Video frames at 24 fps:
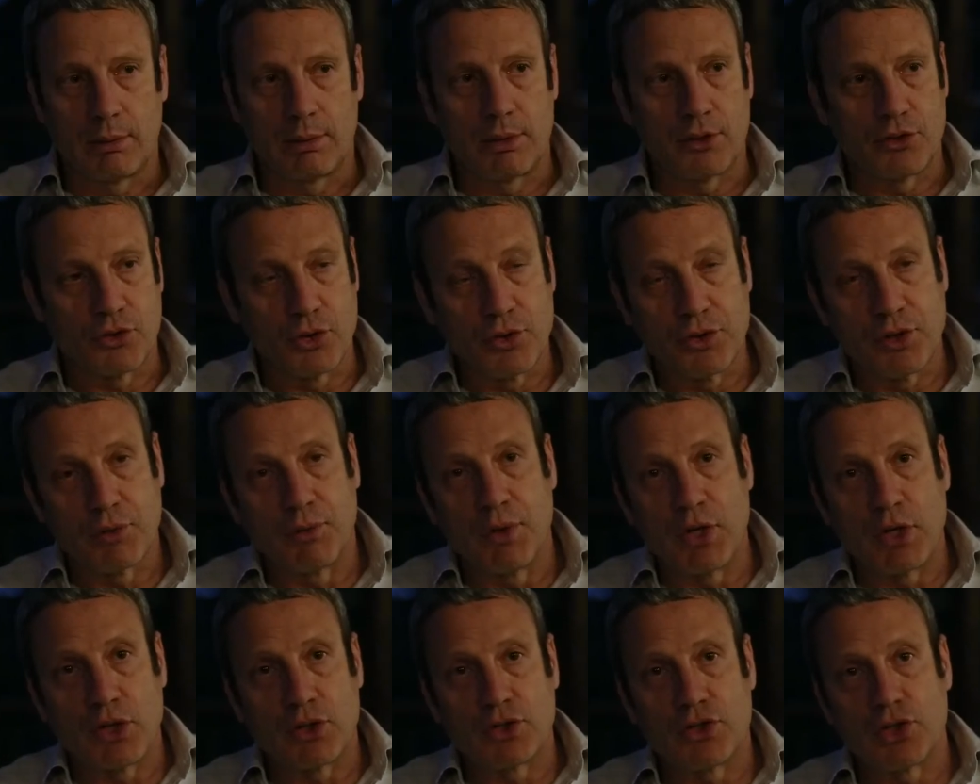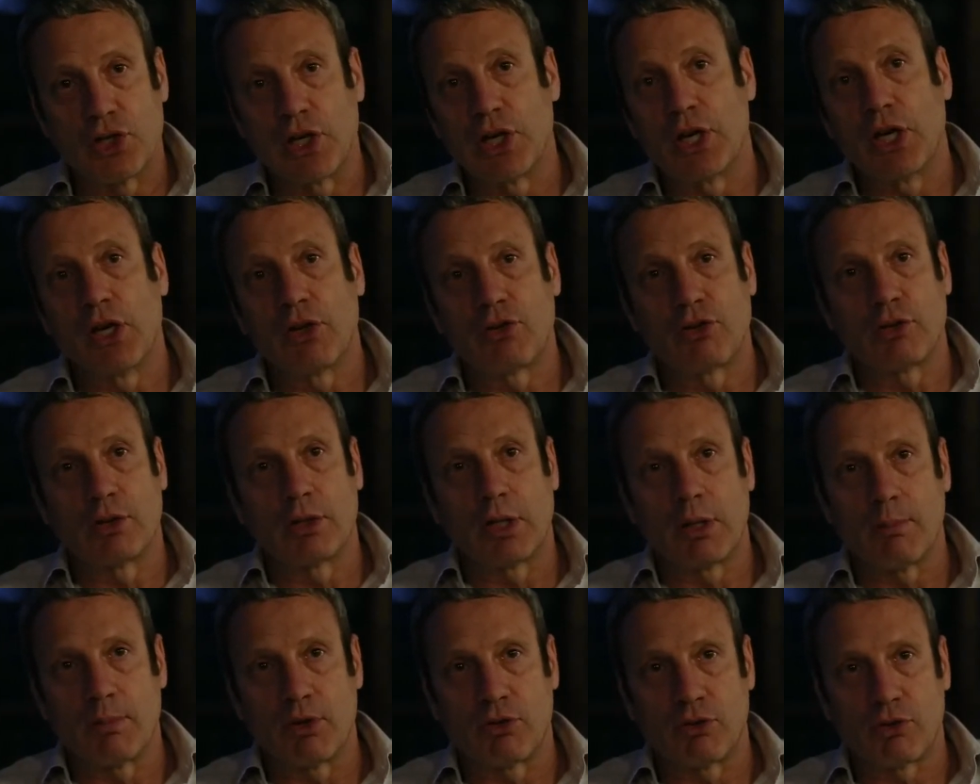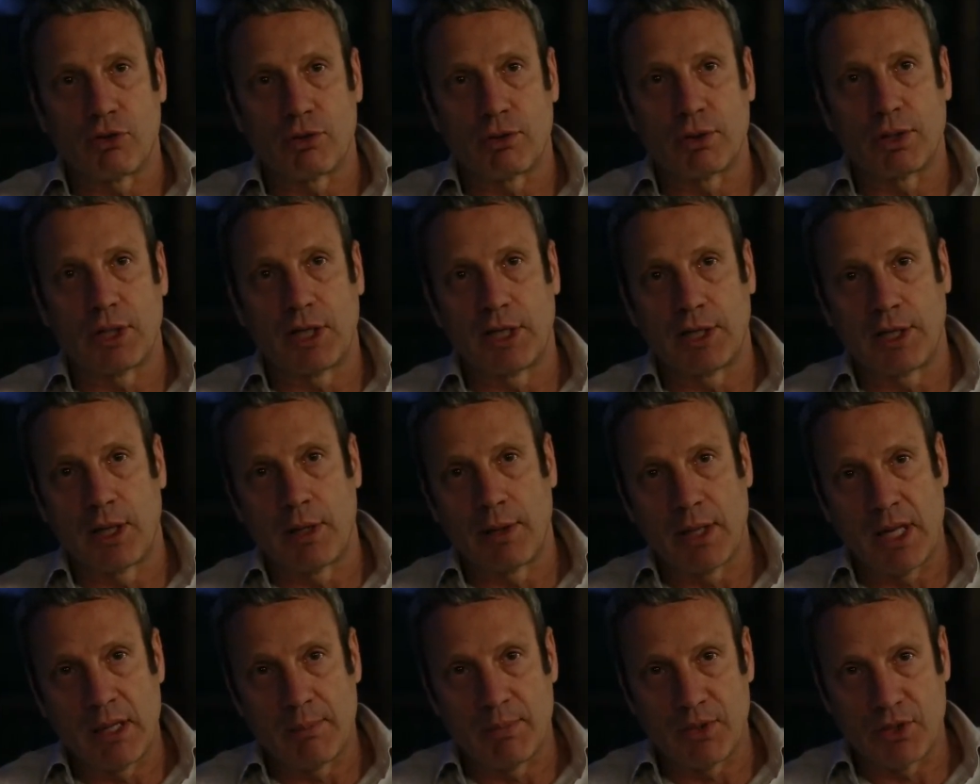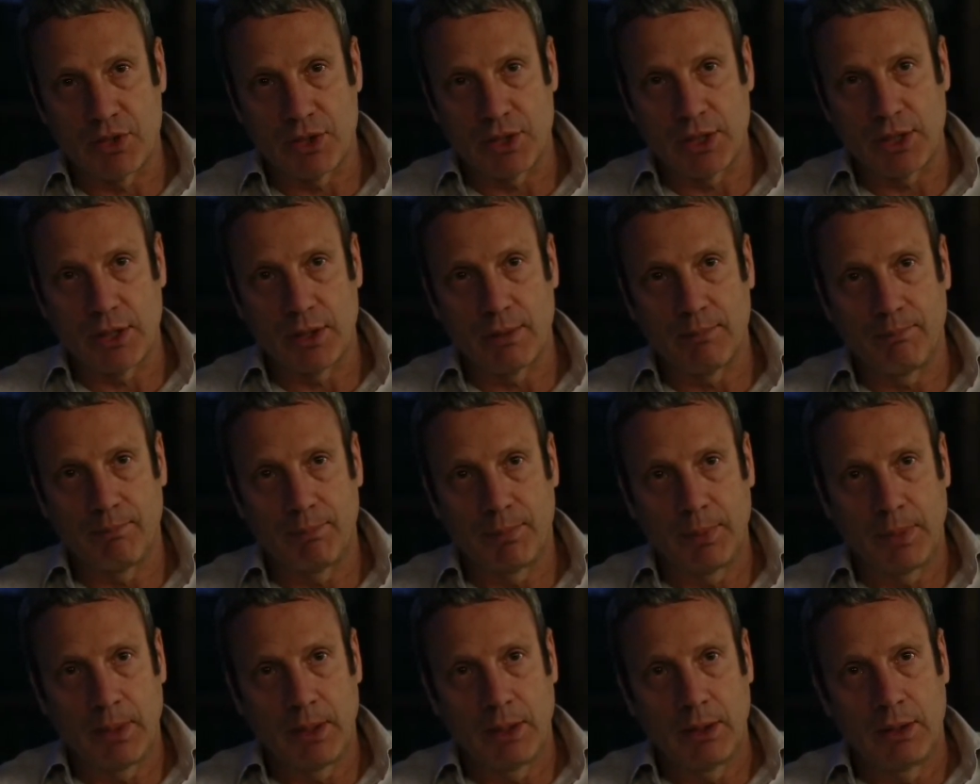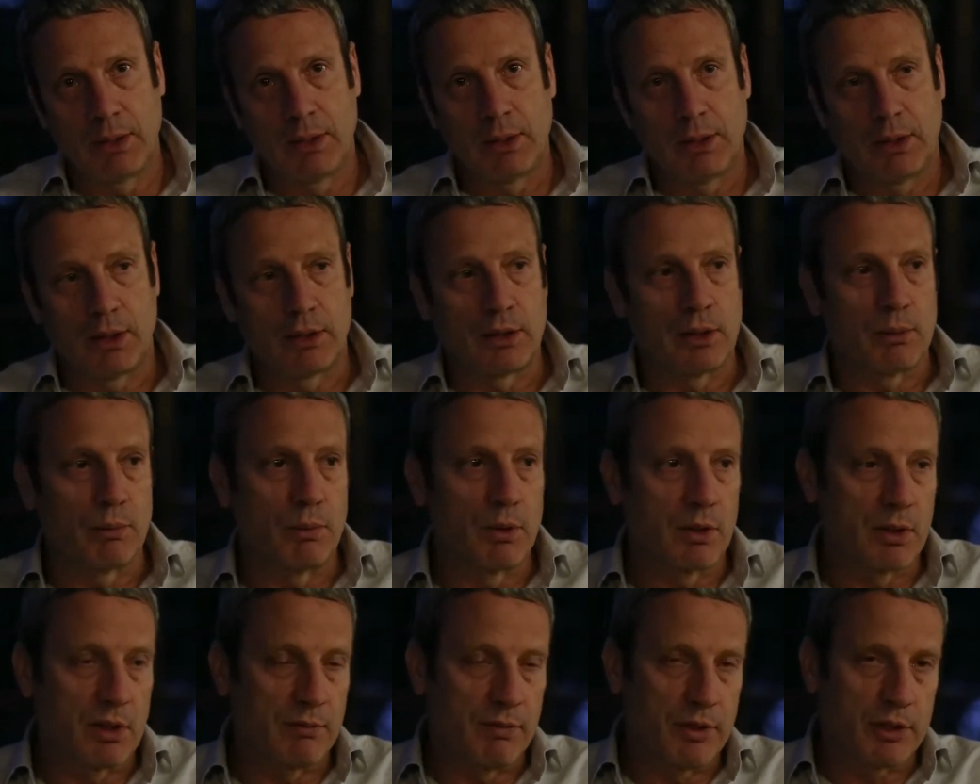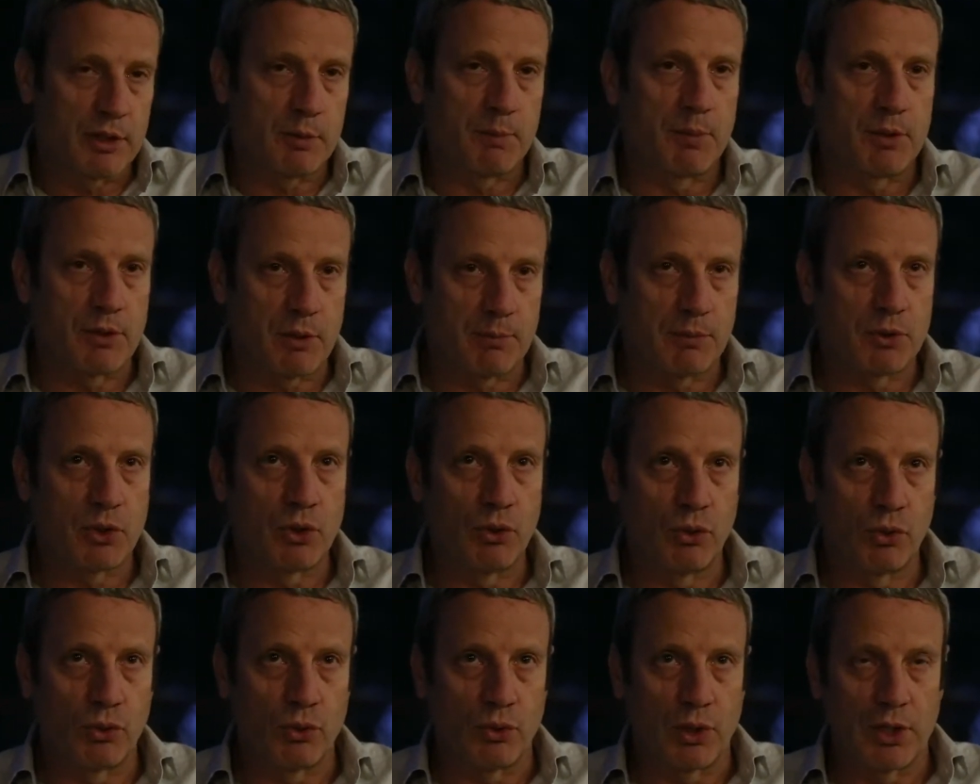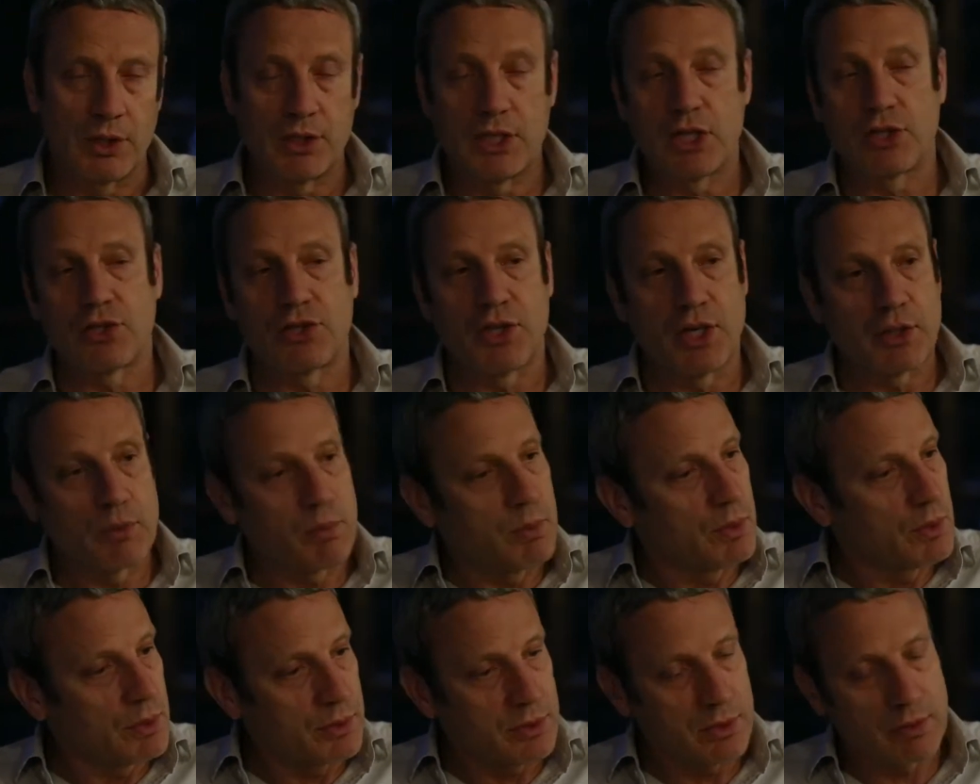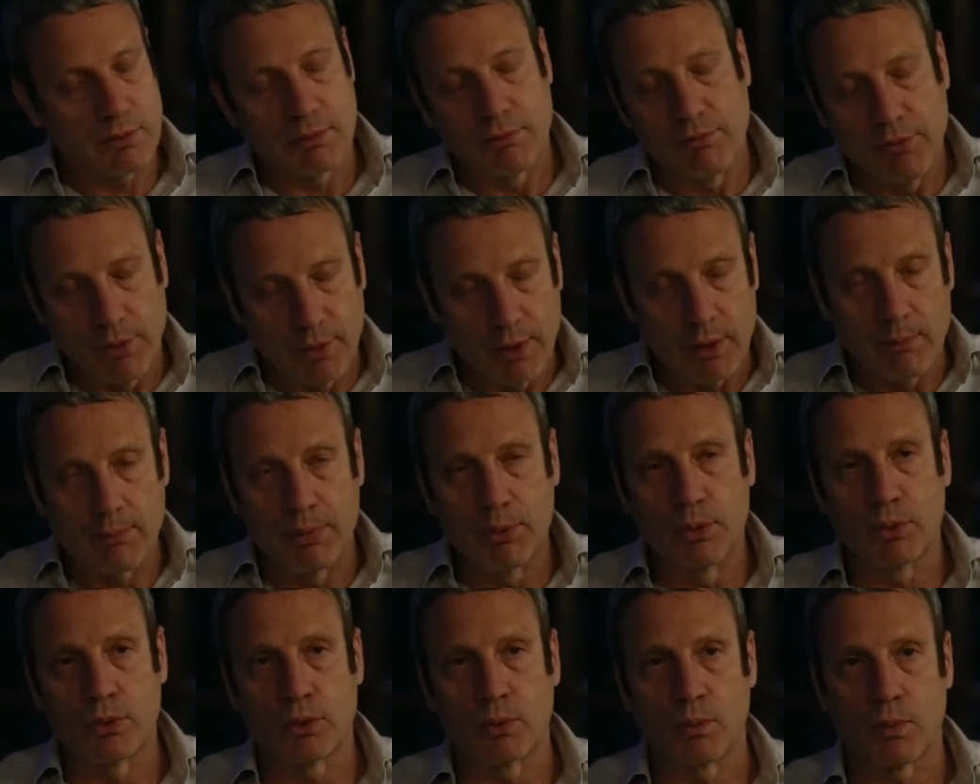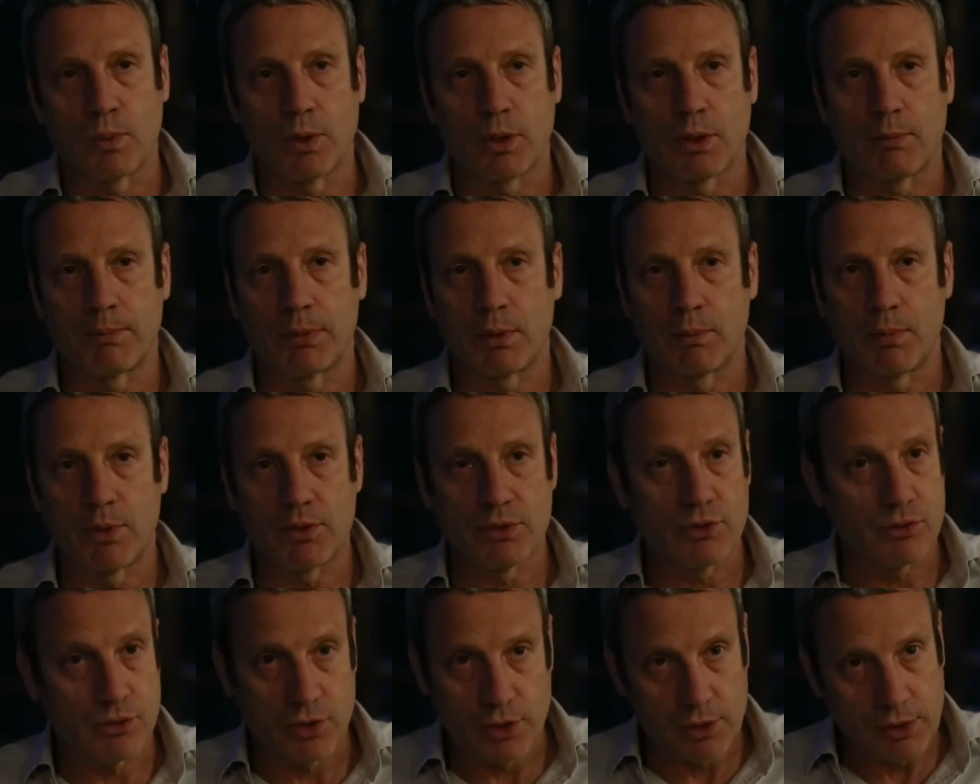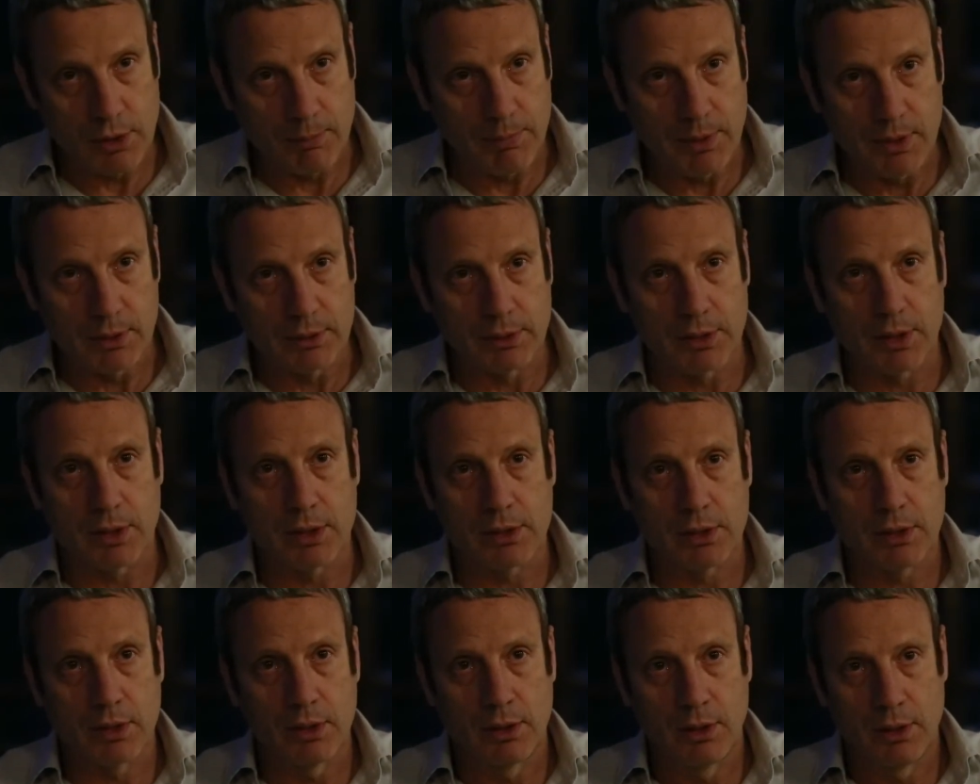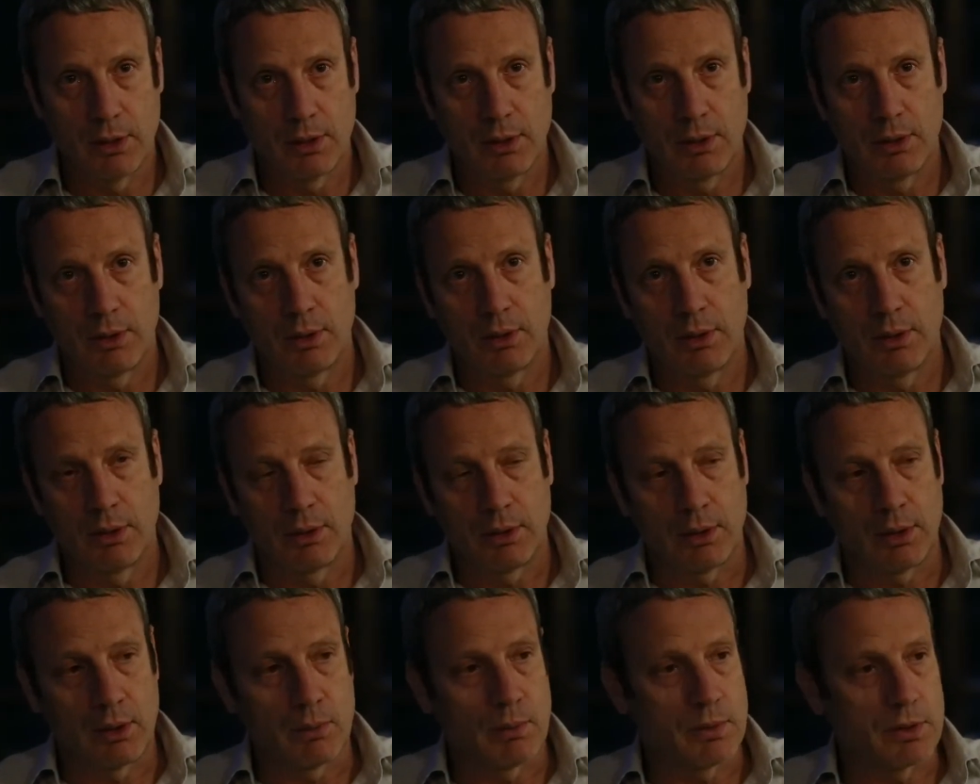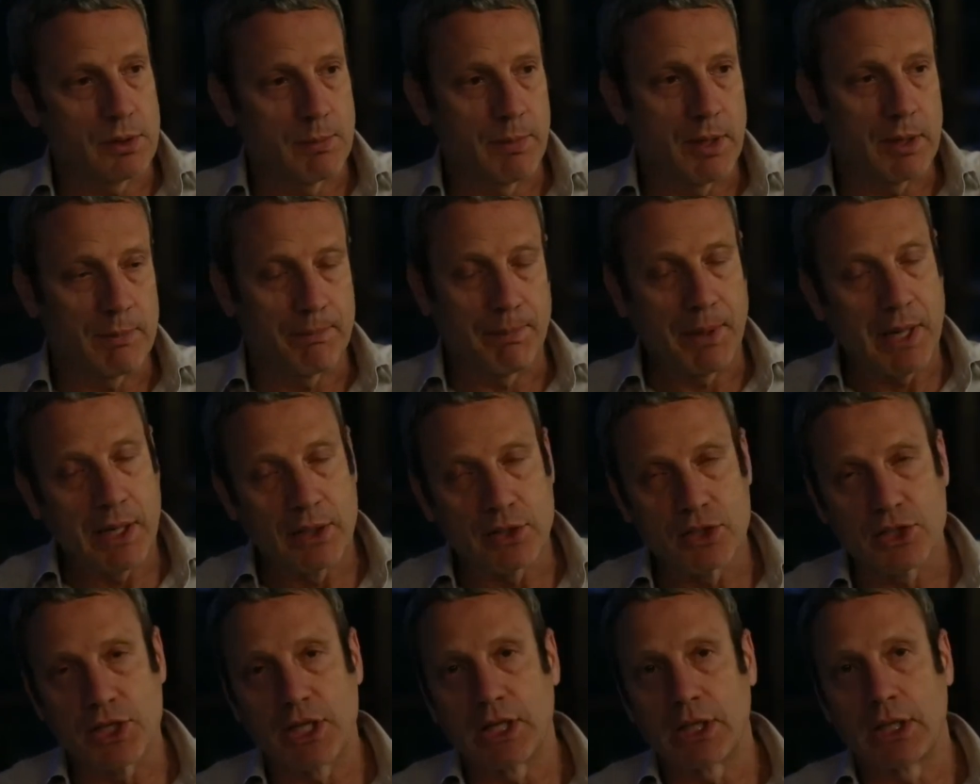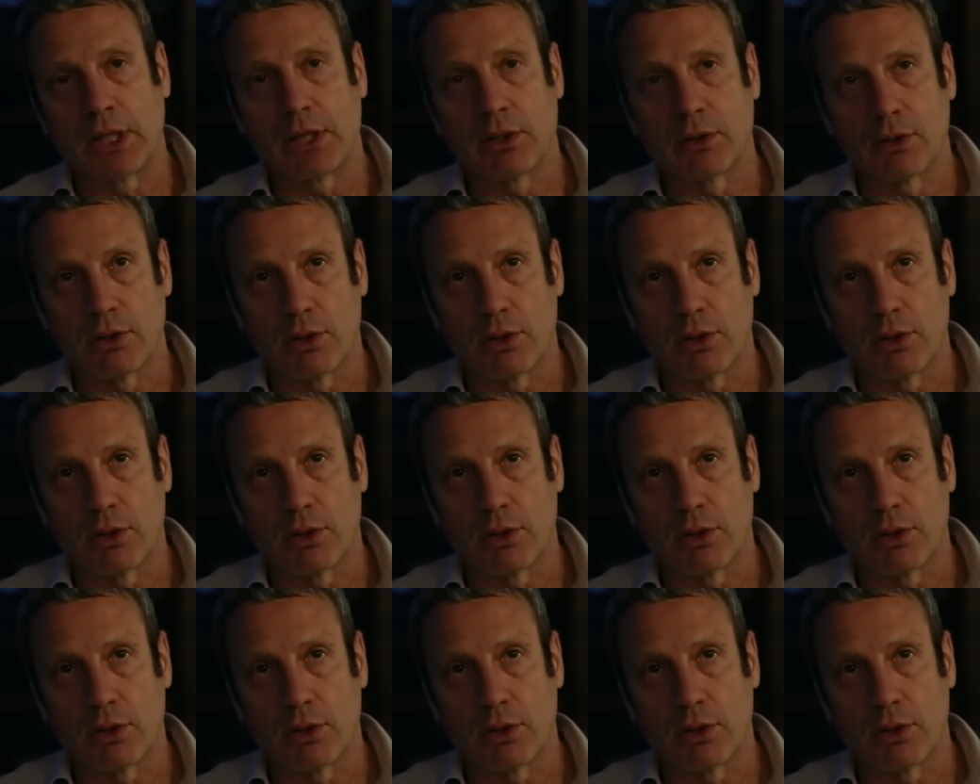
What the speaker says: the Truth and Reconciliation Commission and our amnesty and the work of Archbishop Tutu. And yes, that was very important work, but it wasn't just about that. It was about painstaking